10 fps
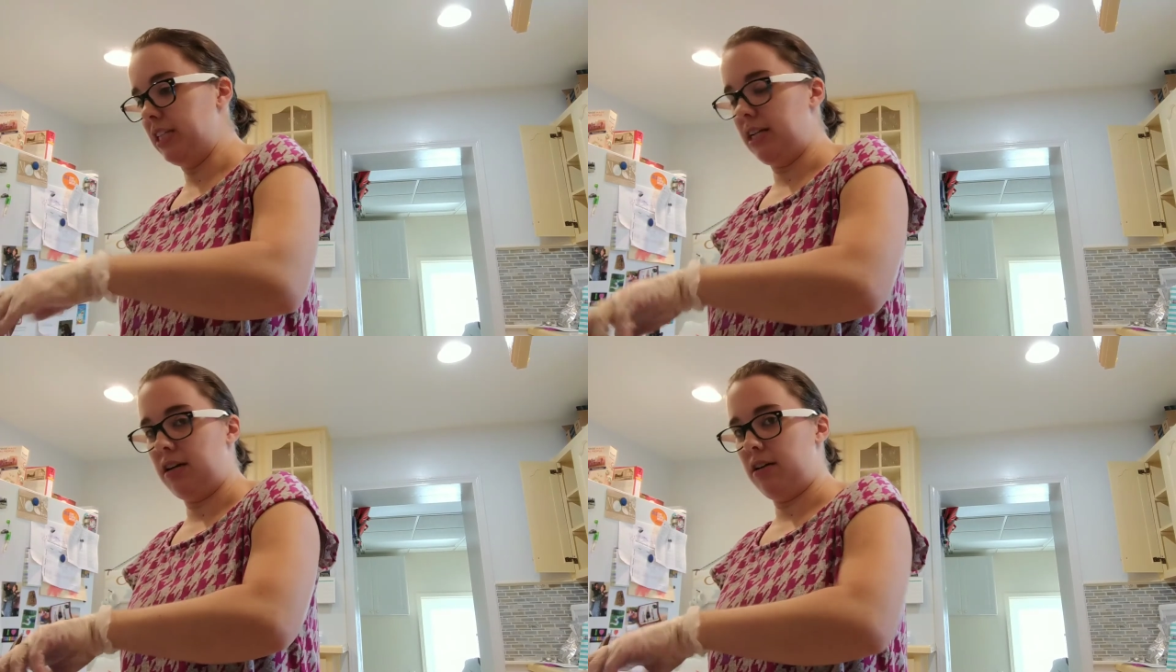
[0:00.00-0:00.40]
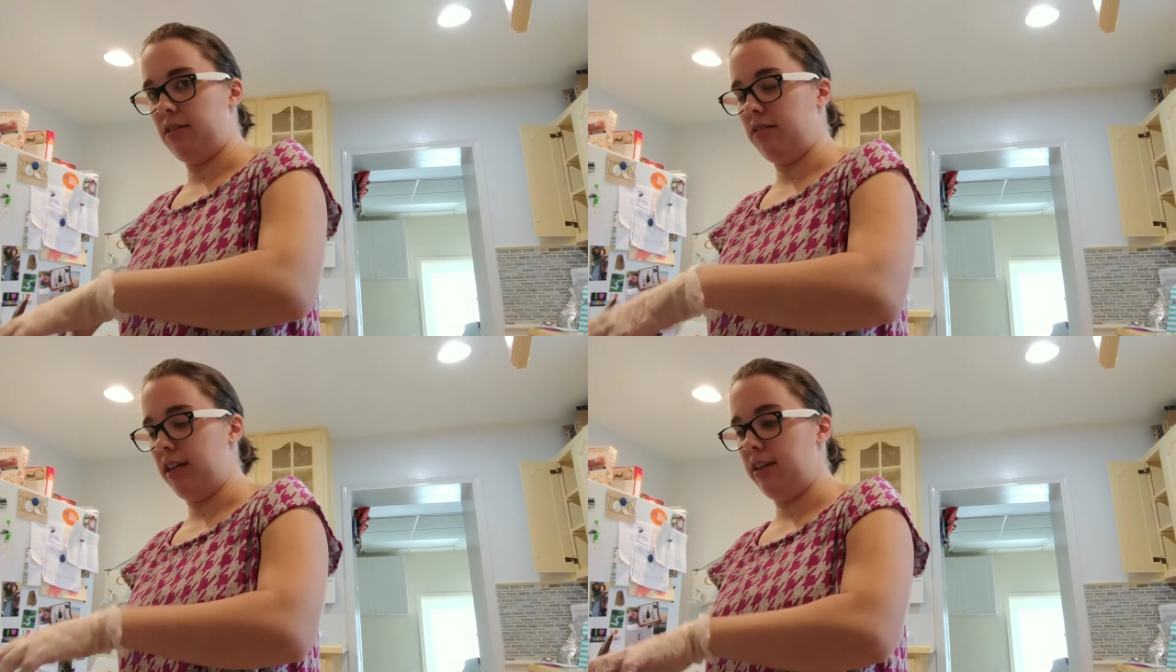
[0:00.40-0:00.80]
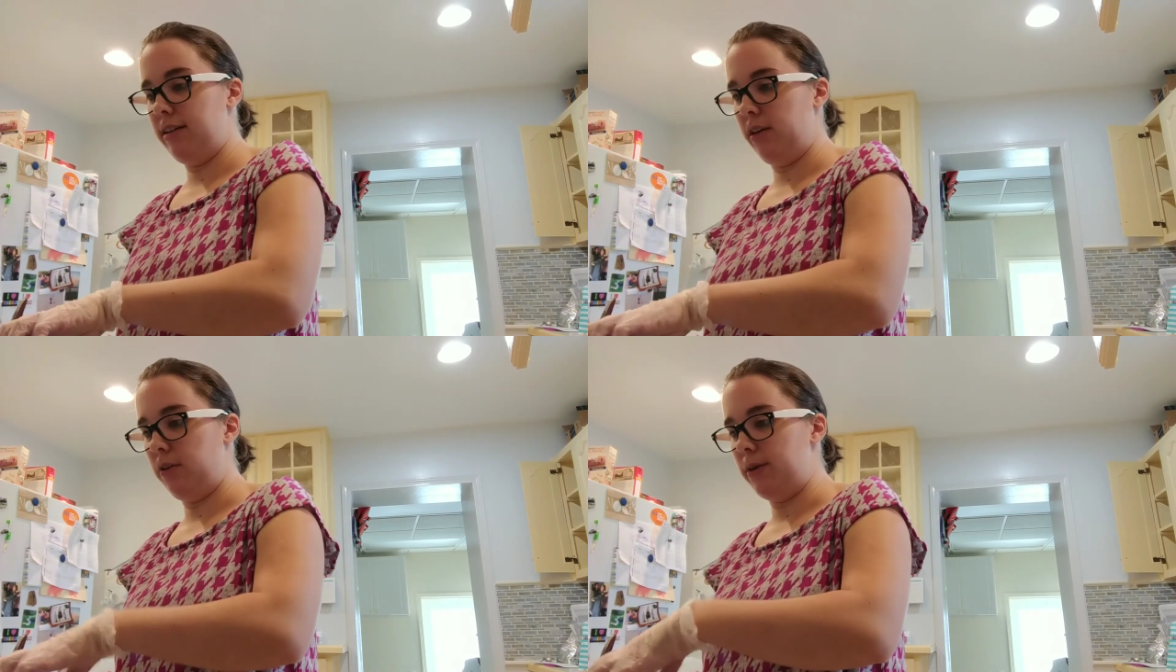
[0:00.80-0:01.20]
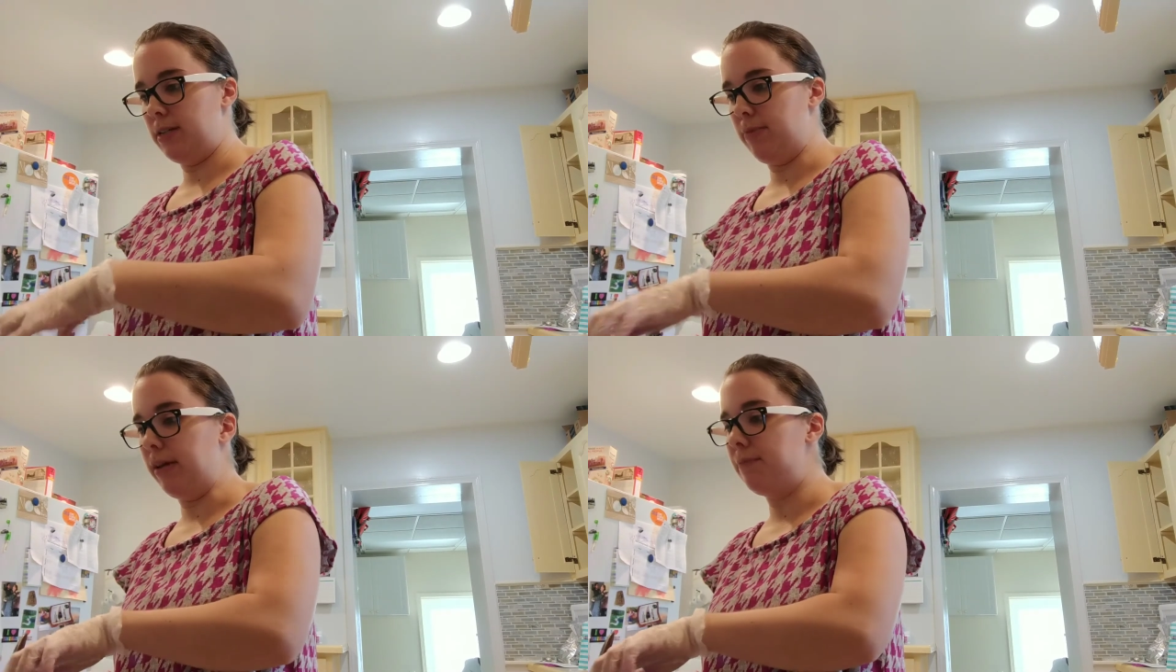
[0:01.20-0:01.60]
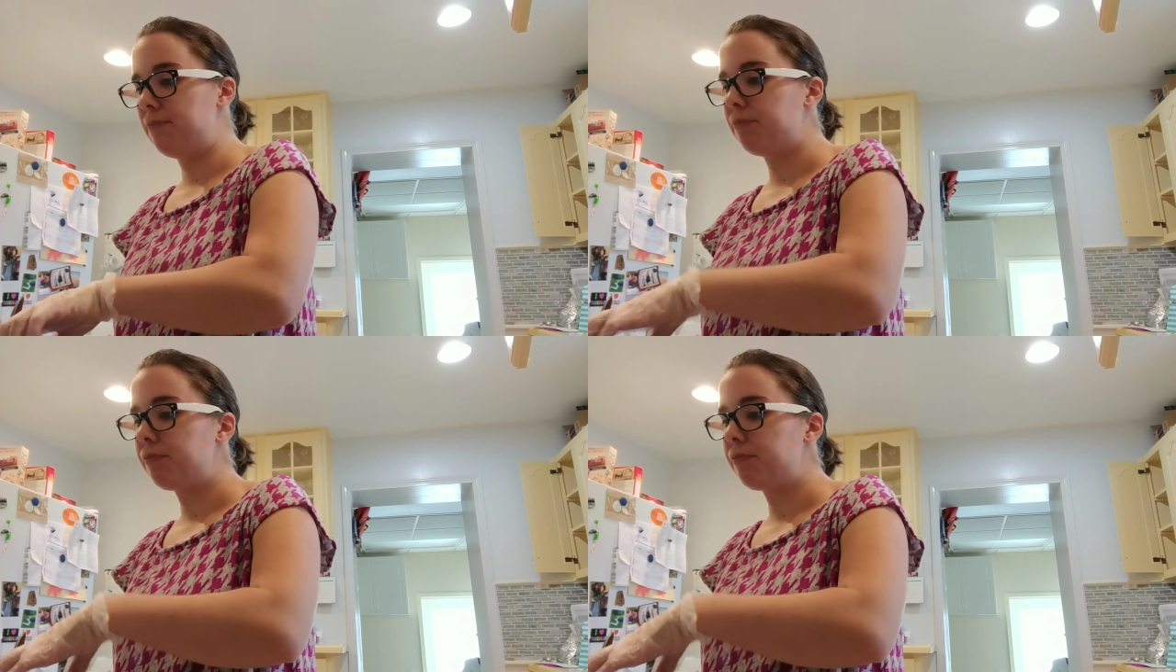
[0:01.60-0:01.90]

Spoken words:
it's not going to like kill the recipe.